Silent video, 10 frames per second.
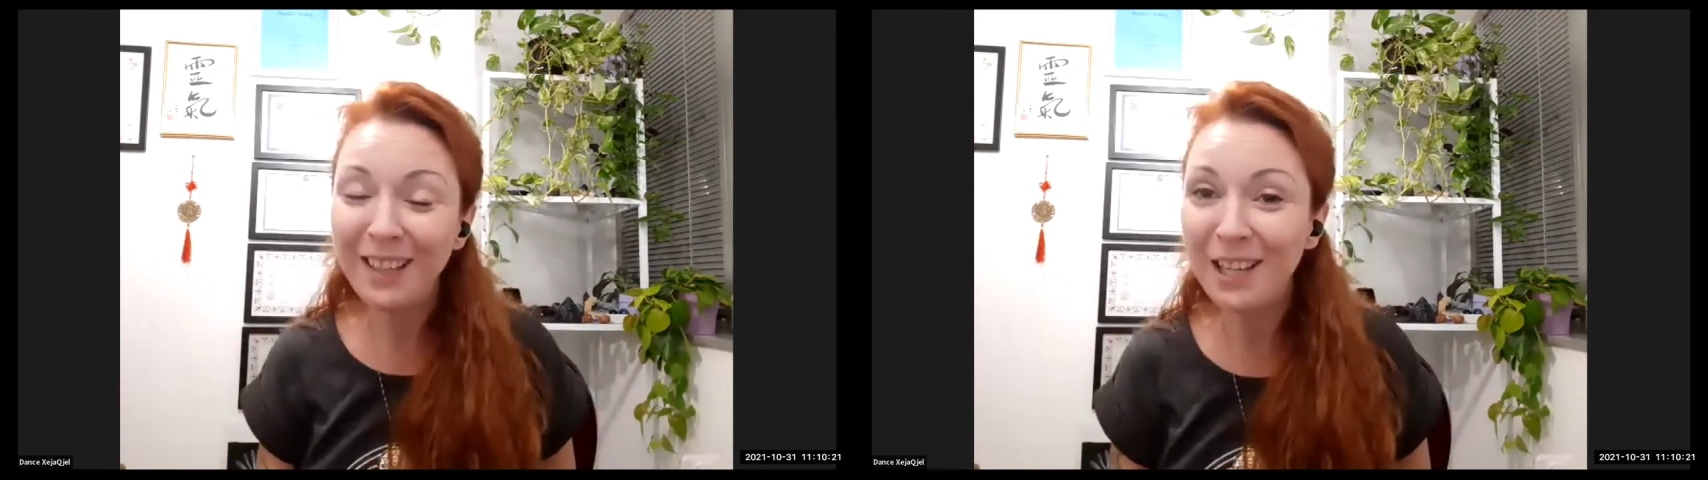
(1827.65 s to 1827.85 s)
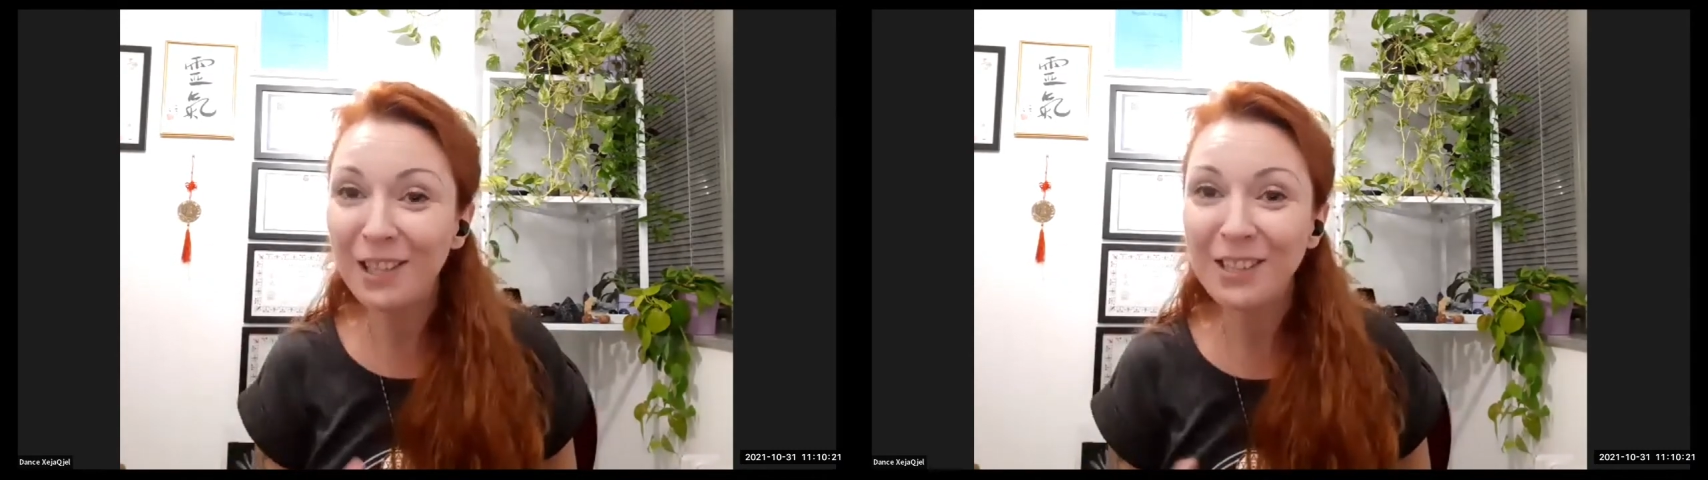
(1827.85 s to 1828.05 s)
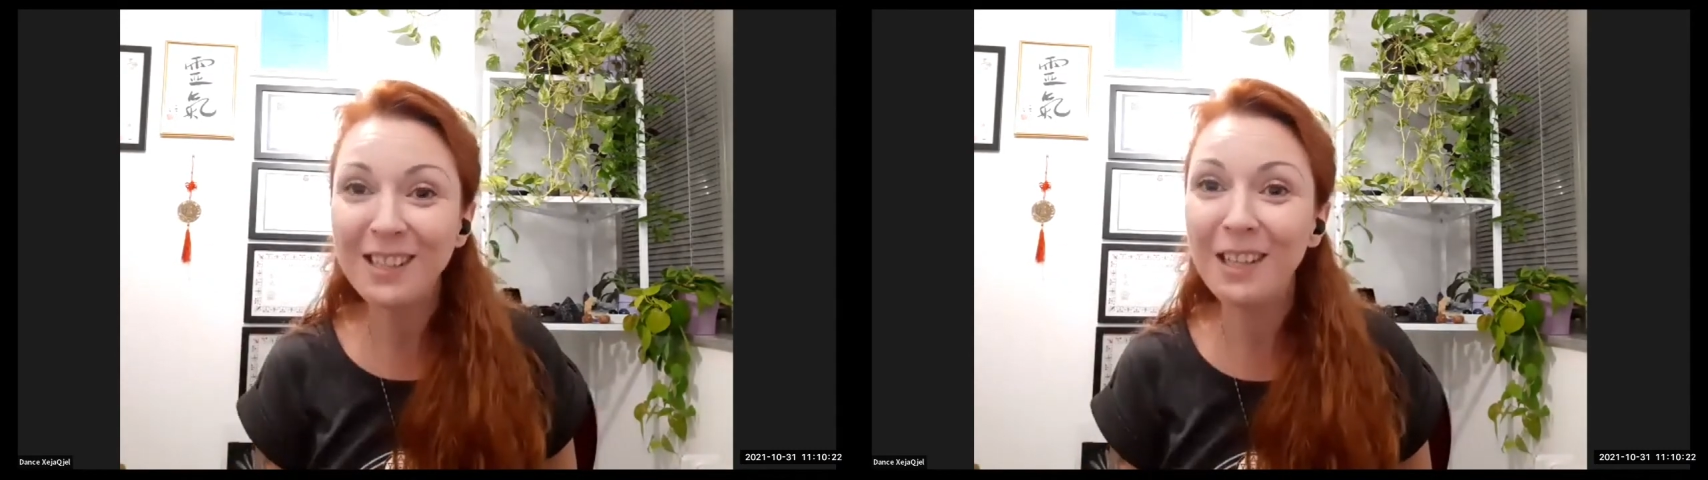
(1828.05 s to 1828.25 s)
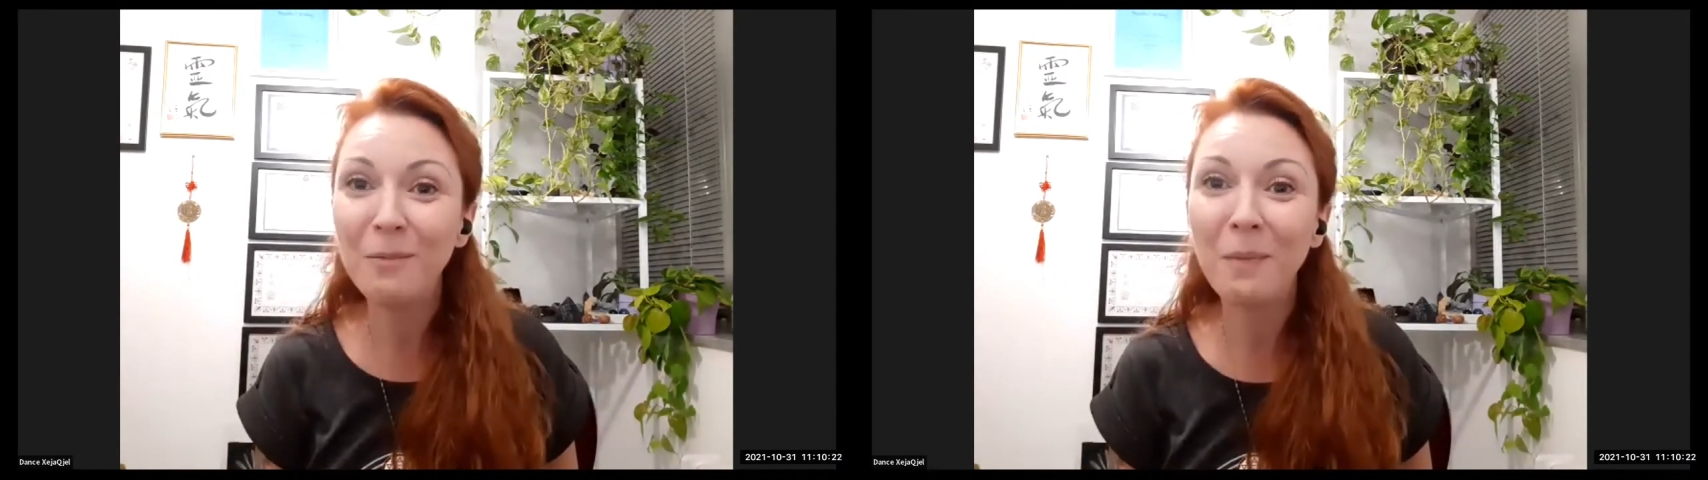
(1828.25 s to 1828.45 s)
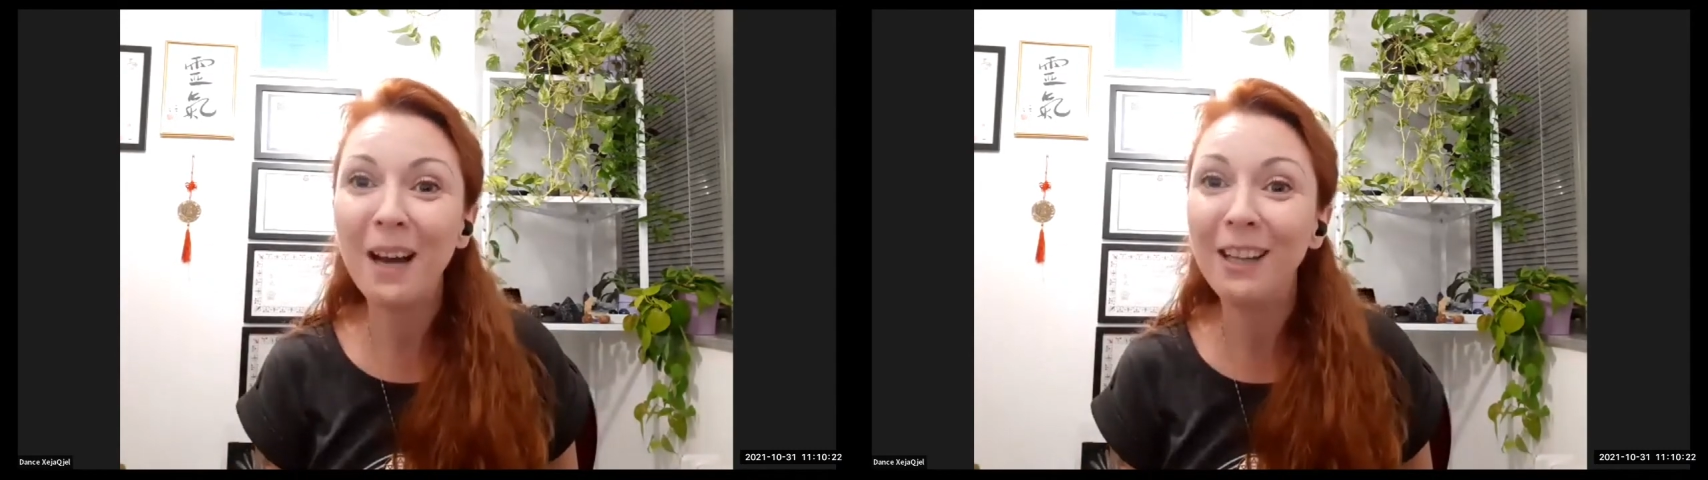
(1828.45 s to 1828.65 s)
years
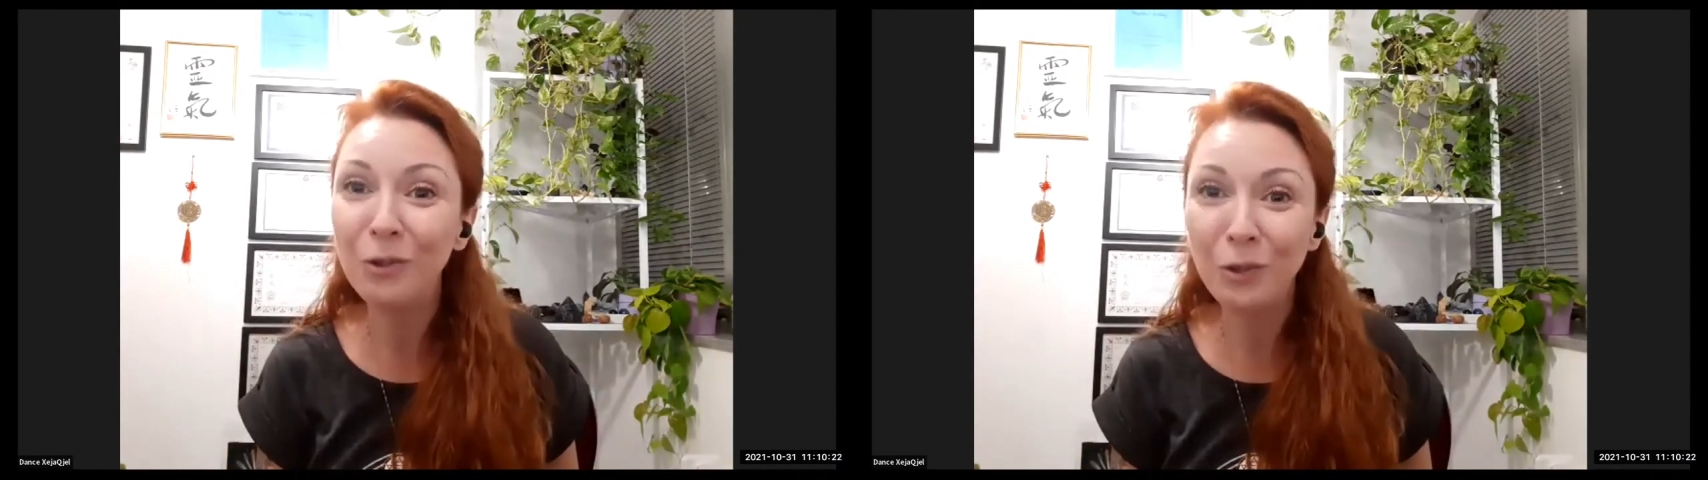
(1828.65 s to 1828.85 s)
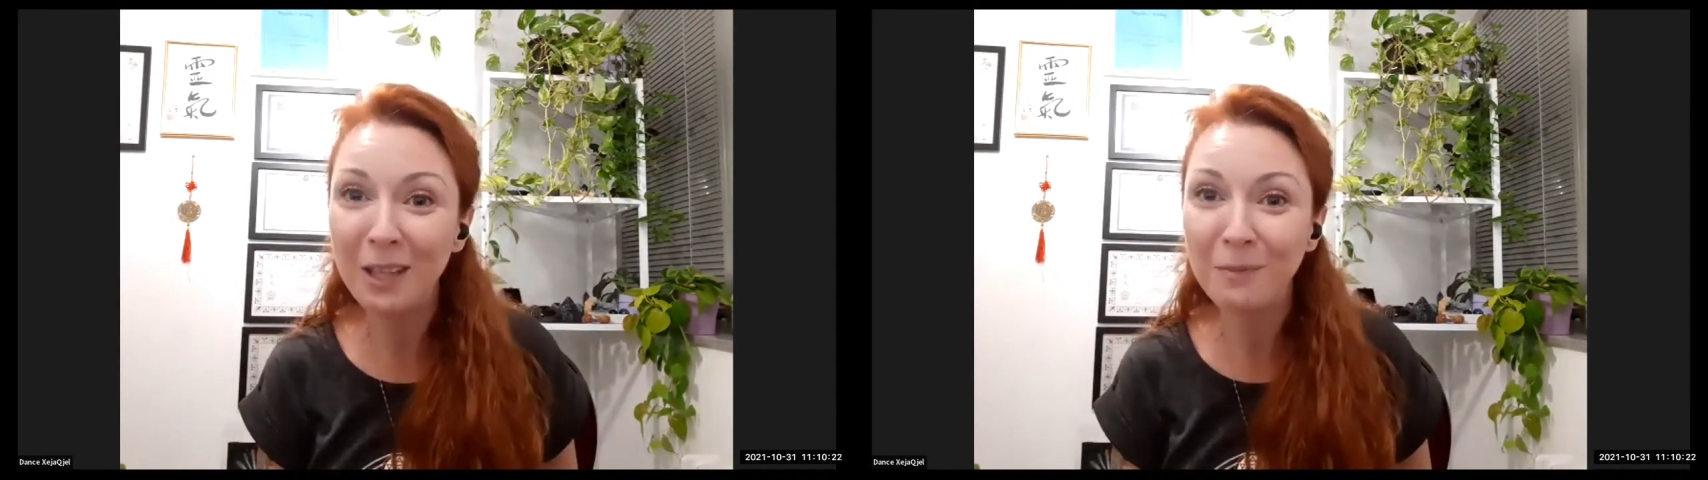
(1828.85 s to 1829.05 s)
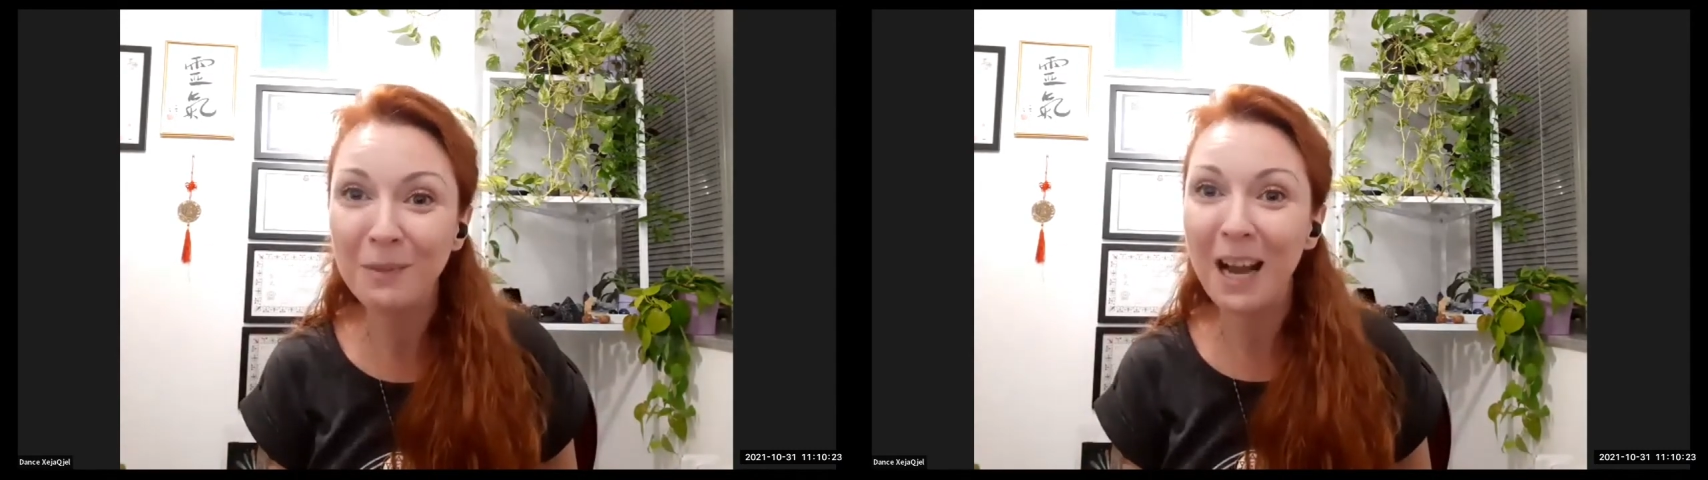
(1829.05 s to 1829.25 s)
in my dream.